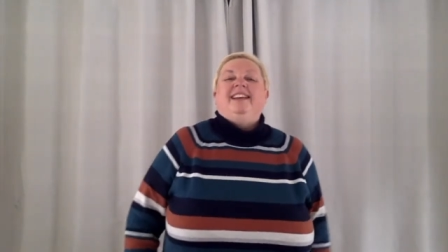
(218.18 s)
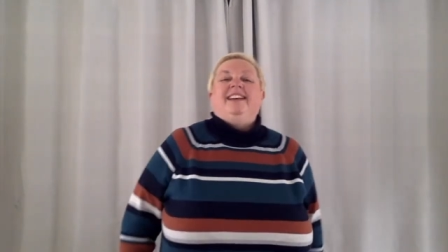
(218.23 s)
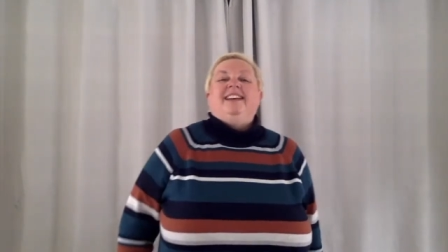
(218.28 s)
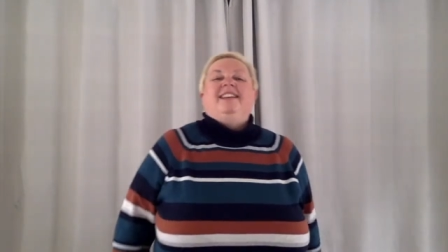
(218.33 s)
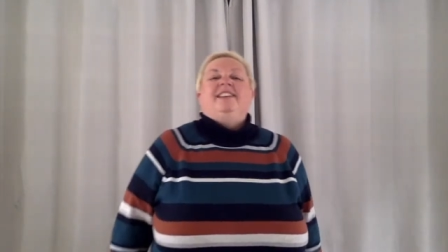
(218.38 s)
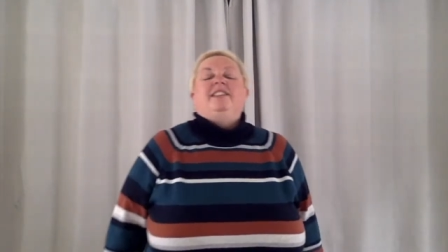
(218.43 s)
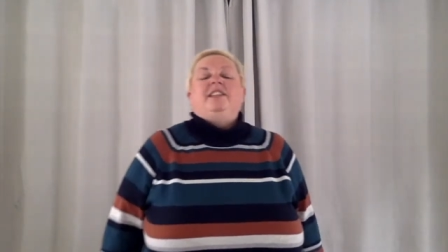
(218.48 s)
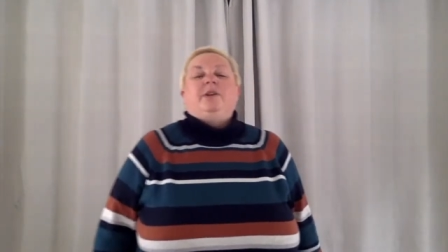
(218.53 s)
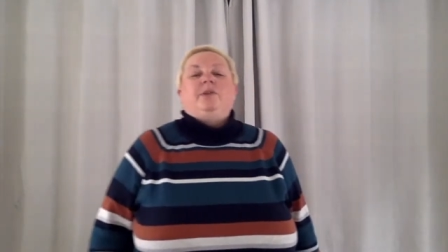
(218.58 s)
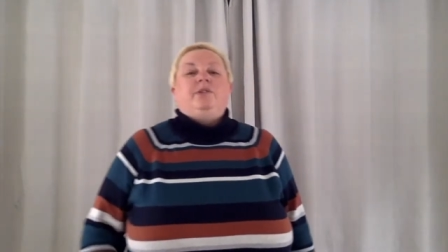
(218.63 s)

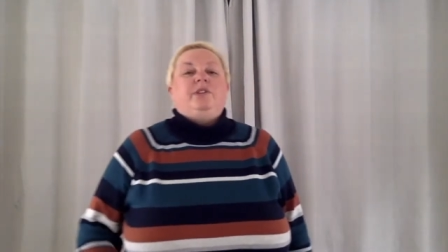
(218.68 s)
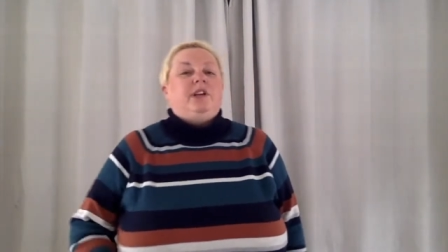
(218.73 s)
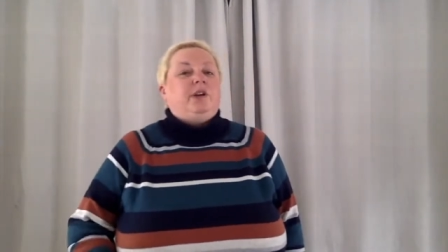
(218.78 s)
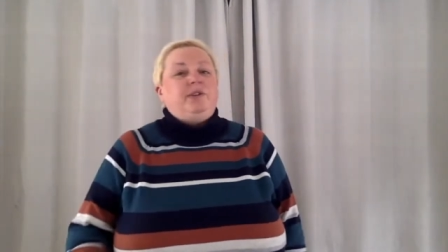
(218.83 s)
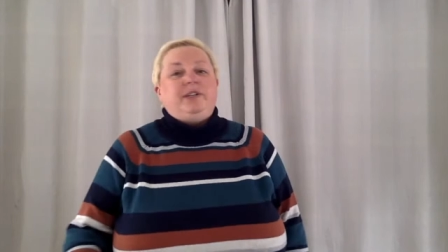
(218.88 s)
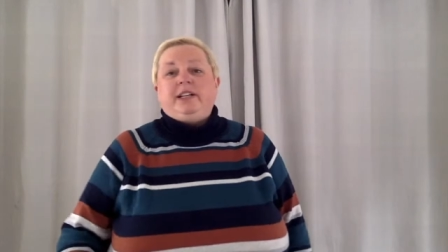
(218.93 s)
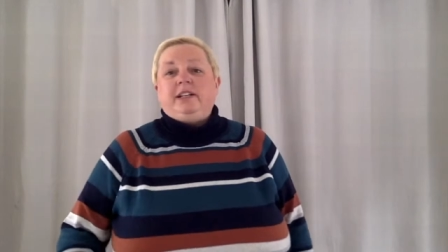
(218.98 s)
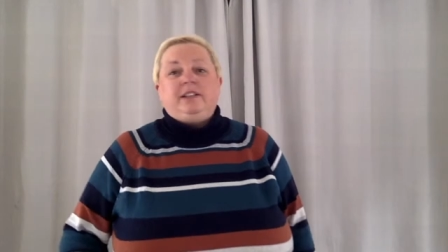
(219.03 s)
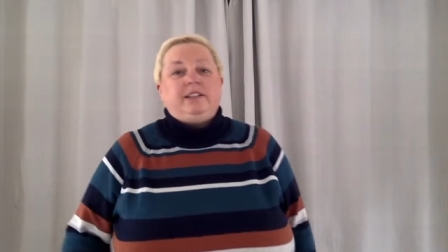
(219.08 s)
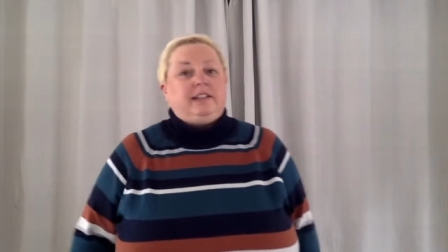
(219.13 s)
So no
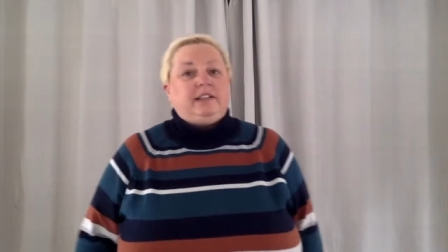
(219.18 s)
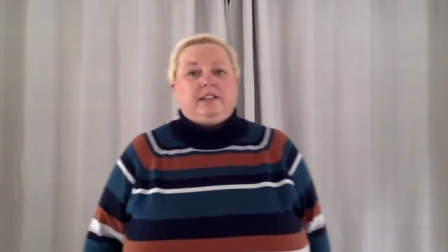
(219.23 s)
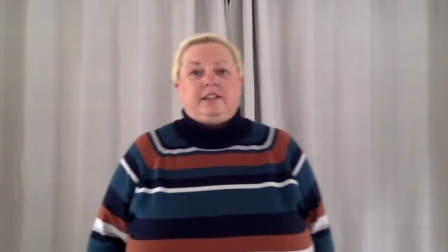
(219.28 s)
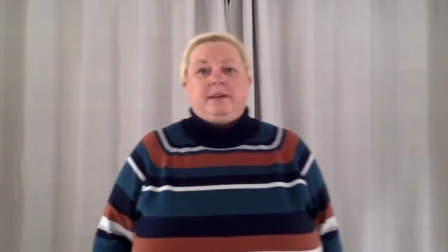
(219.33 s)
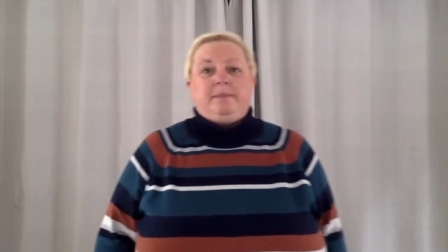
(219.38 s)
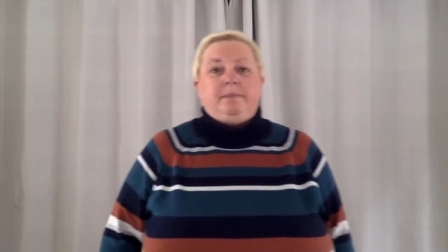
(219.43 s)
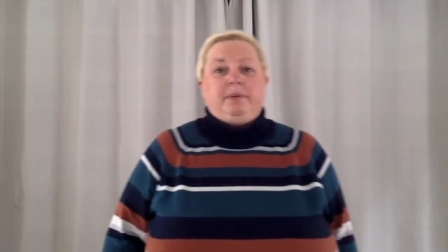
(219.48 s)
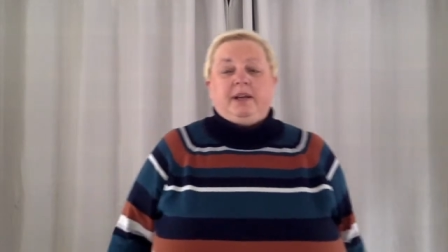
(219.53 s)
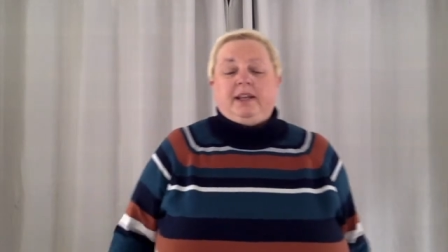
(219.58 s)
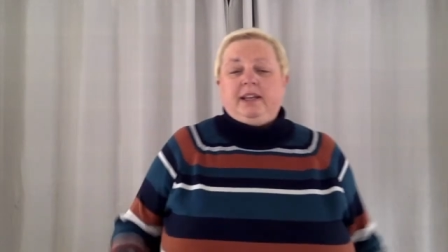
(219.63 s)
diddle diddle
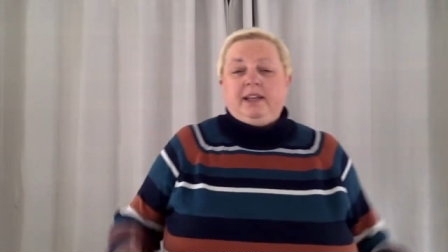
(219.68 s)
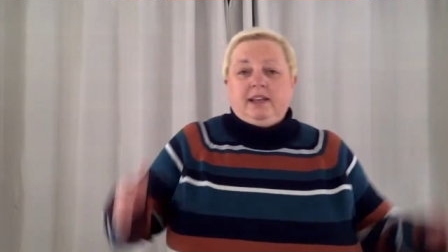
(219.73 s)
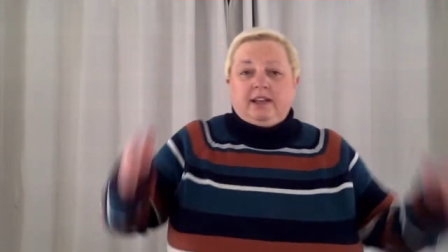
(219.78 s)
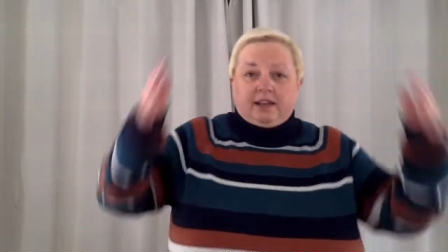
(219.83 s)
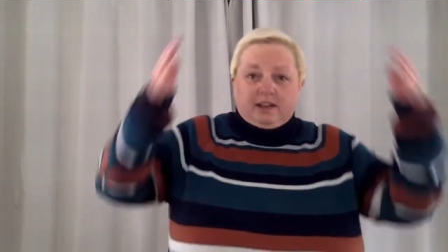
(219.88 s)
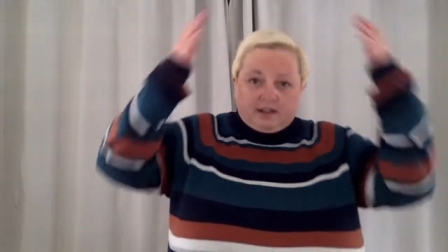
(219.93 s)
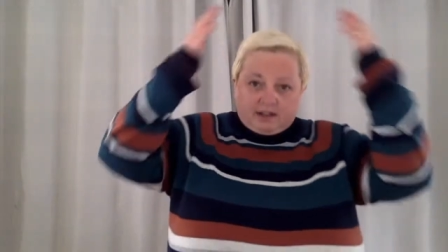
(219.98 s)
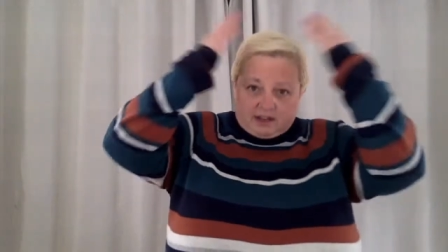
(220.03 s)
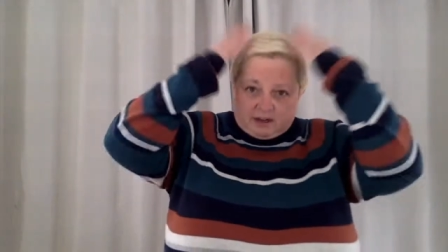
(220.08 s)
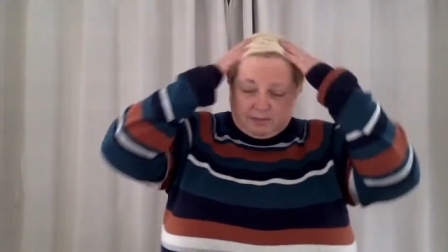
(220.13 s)
dumpling,
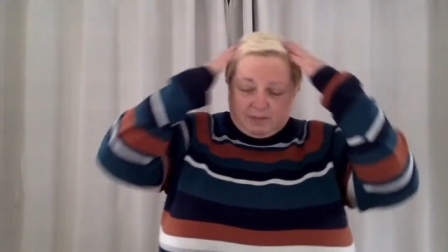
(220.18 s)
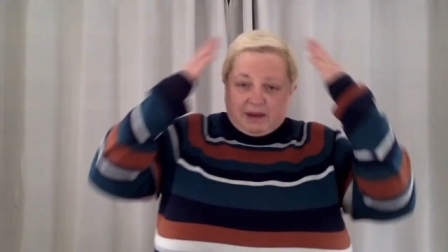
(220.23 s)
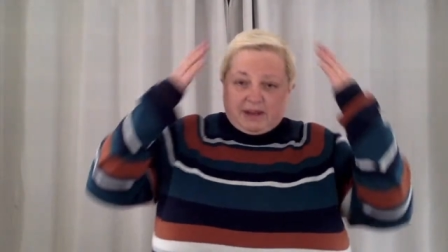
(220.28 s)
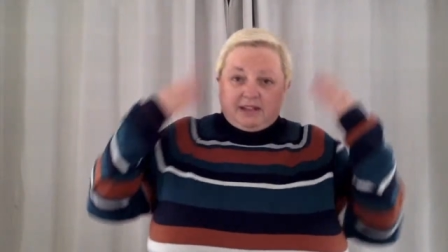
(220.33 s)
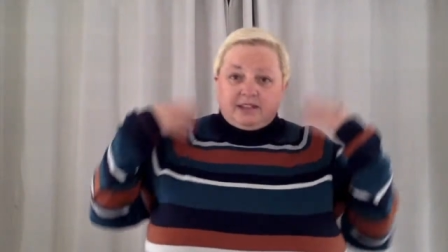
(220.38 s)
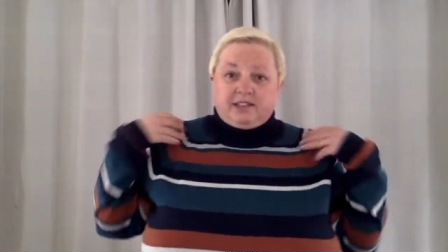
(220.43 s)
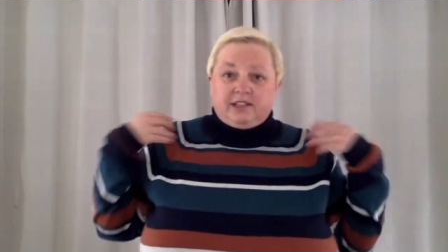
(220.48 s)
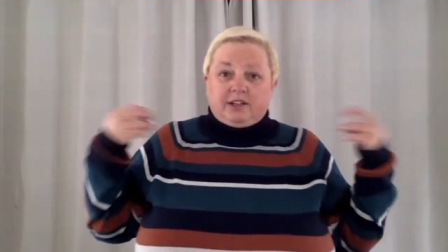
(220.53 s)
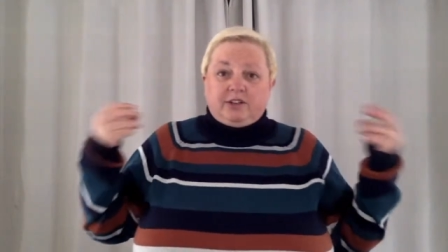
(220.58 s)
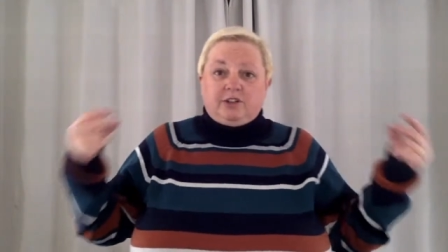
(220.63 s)
no my
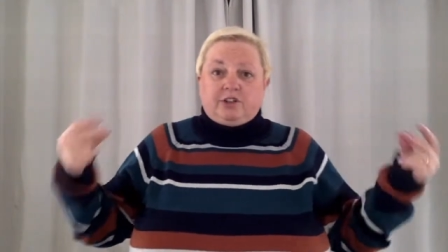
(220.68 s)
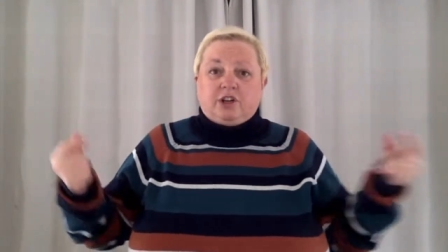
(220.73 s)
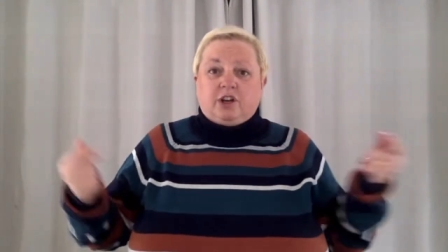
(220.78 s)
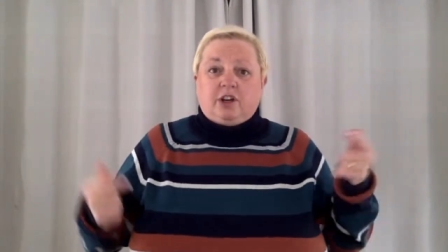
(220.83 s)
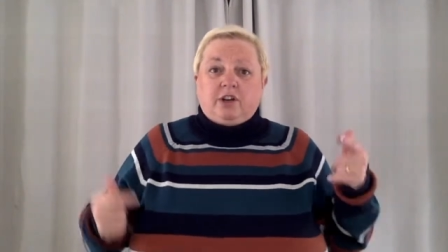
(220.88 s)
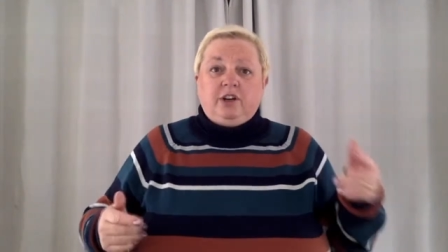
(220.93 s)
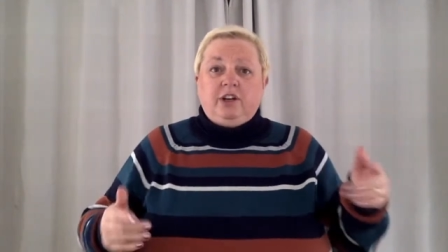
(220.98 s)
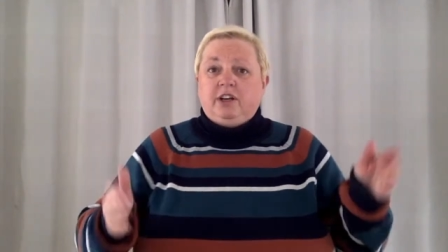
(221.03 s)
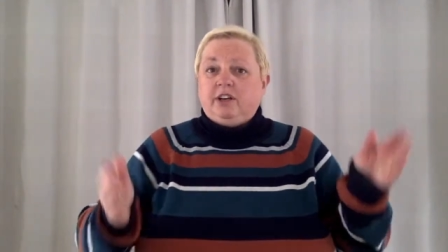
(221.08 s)
son John,